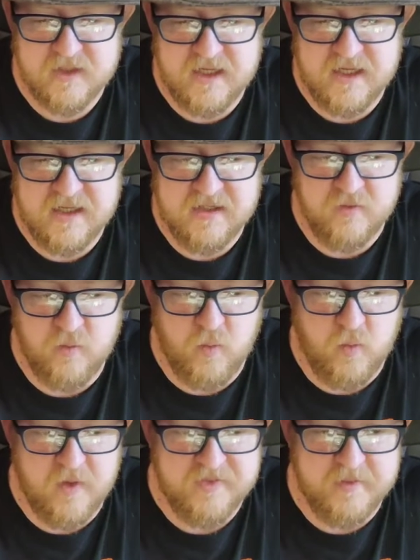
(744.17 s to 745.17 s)

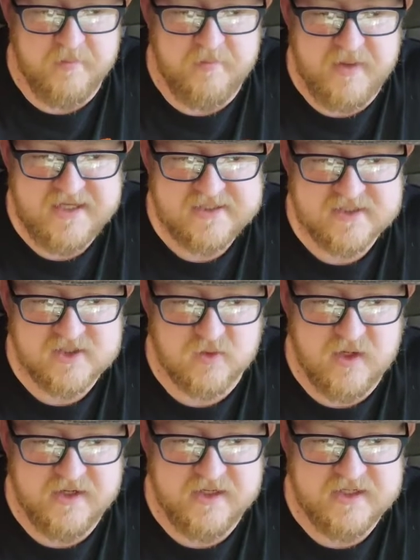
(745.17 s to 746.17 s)
and what the basis
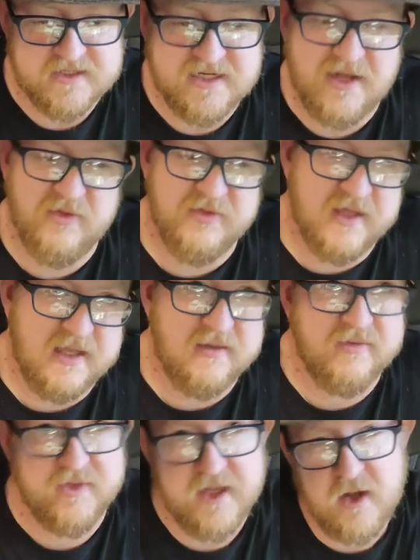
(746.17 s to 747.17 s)
around it is. Now, they,
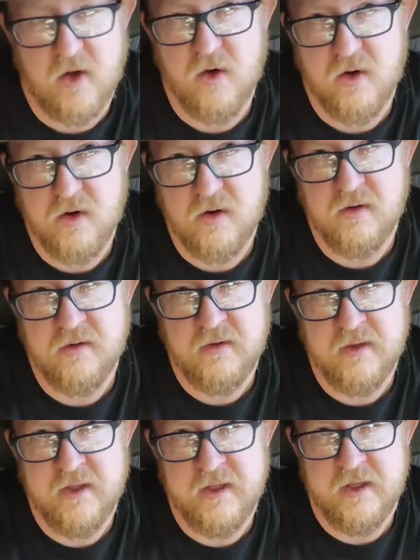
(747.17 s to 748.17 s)
they are
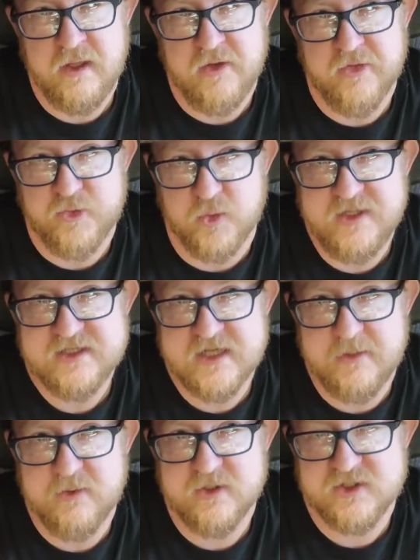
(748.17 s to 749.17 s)
three
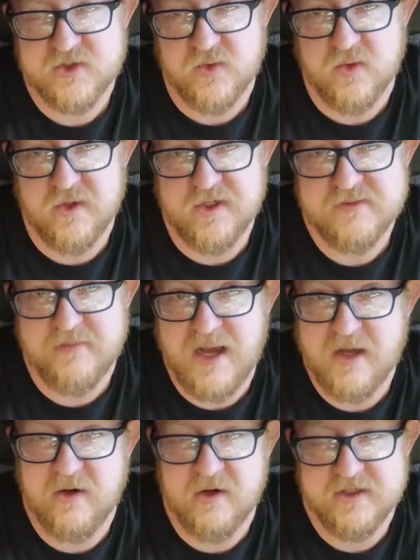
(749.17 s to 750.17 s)
separate stories.
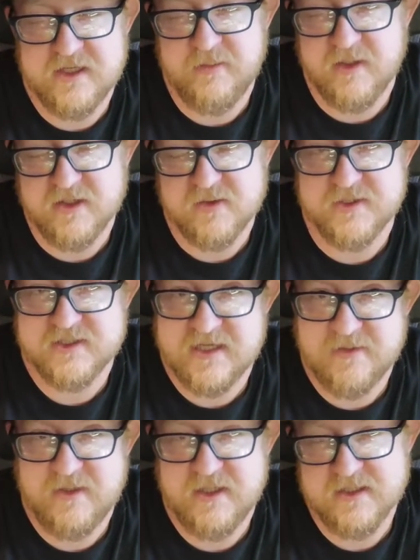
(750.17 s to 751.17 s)
Mine are going to take place with the
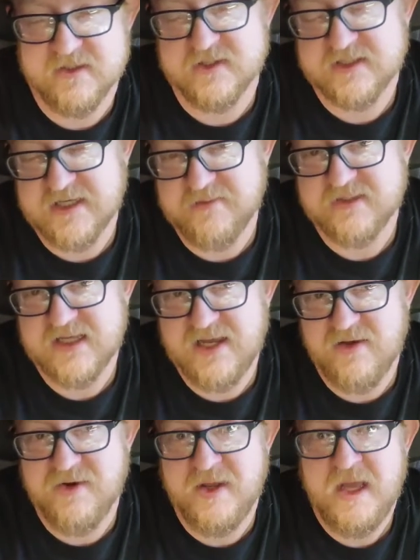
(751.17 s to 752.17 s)
same kids in the same
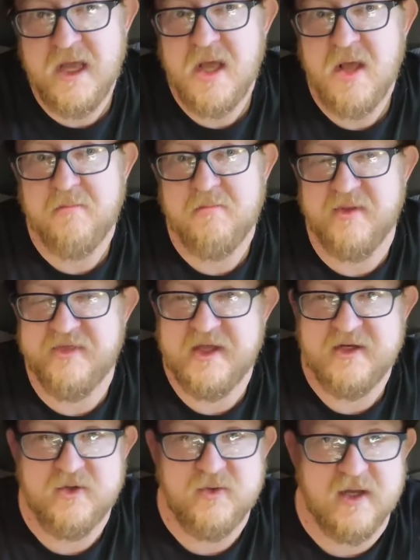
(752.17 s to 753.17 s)
town but
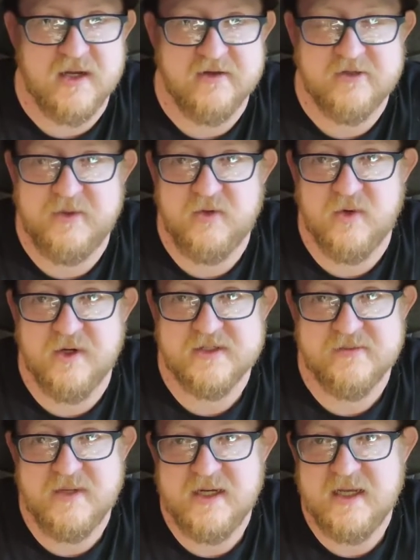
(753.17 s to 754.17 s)
they do not have to be run
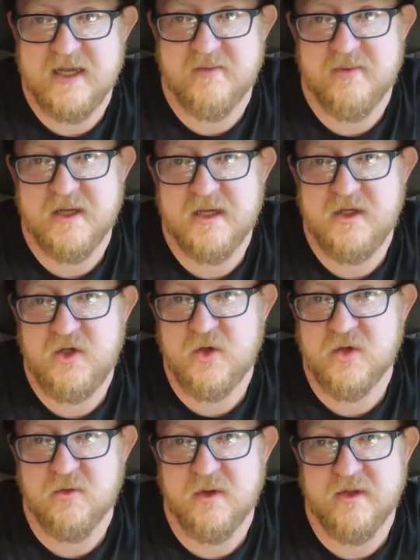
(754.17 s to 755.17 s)
as a mini campaign. You
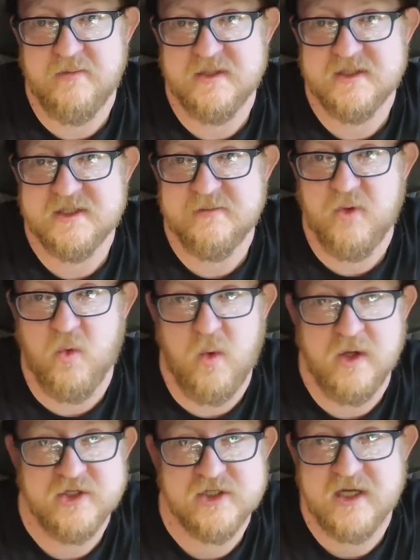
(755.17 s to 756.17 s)
could run them as simple
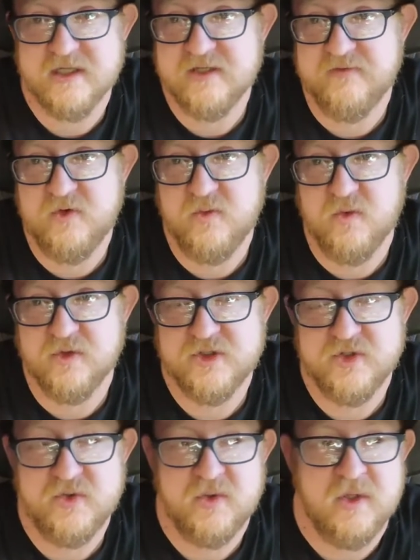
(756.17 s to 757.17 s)
one-shots if you want
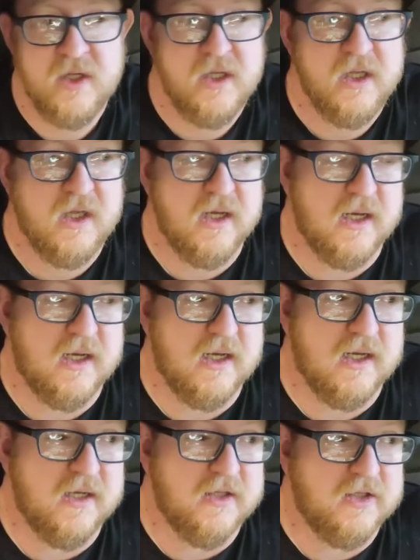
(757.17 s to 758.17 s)
to.
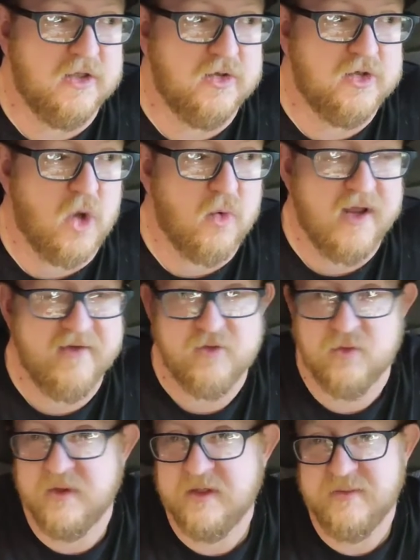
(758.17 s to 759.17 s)
Uh, you don't have
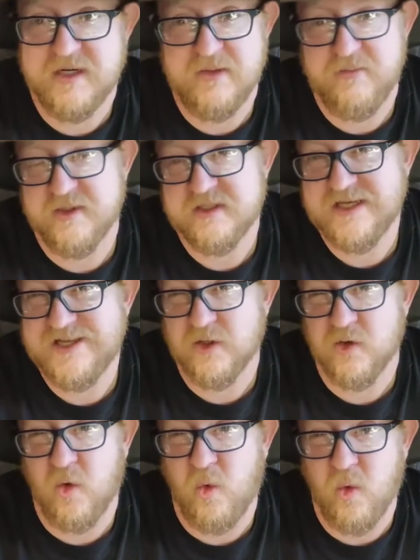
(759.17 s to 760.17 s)
to run them in any
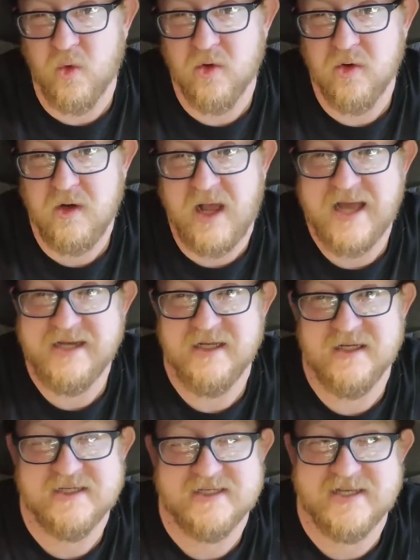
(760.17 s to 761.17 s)
particular order. I
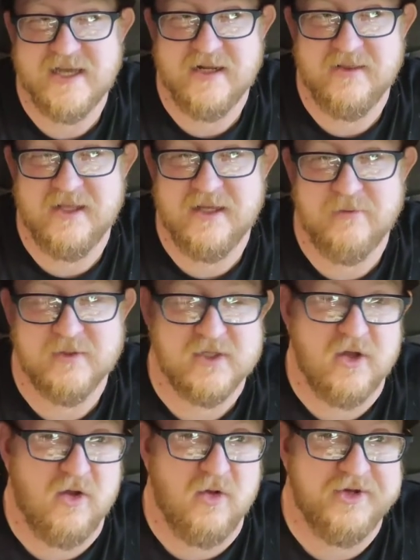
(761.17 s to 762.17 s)
did set that it was
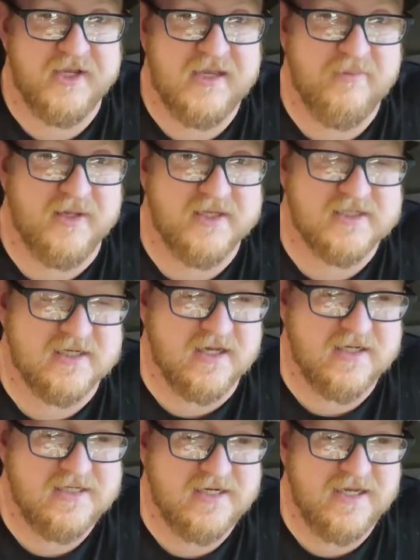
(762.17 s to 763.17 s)
all taking place in
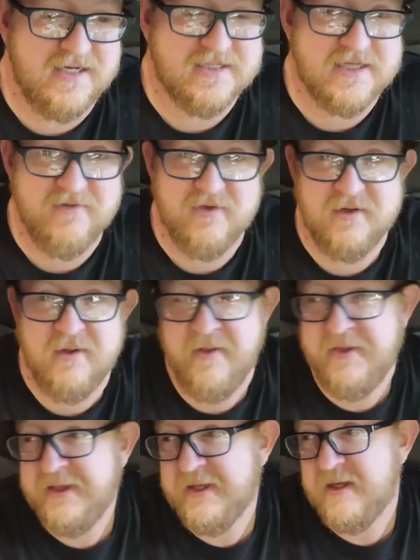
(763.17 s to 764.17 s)
1987,
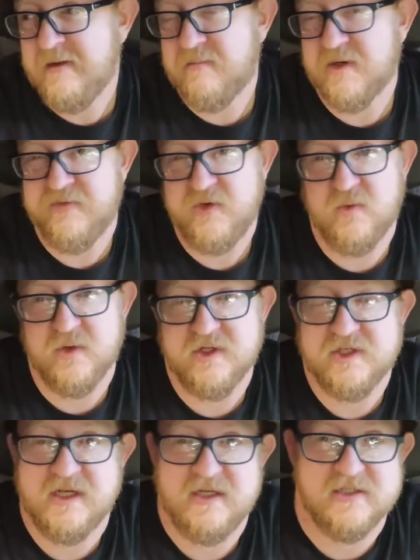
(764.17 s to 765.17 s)
but if you want
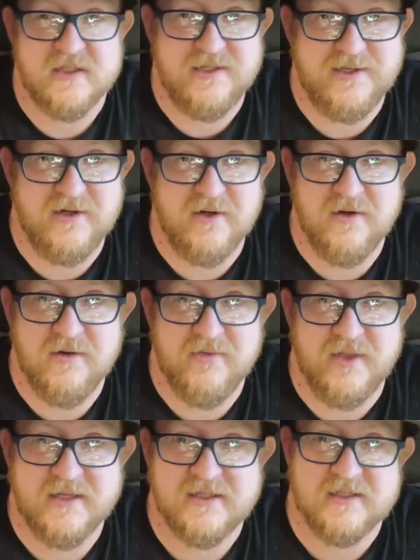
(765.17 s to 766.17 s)
to change the year,
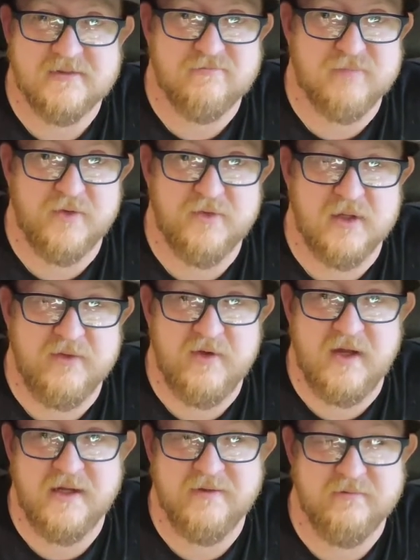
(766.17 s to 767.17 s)
that's perfectly
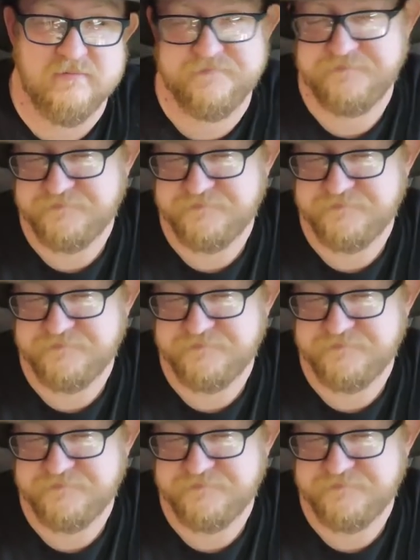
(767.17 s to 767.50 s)
fine.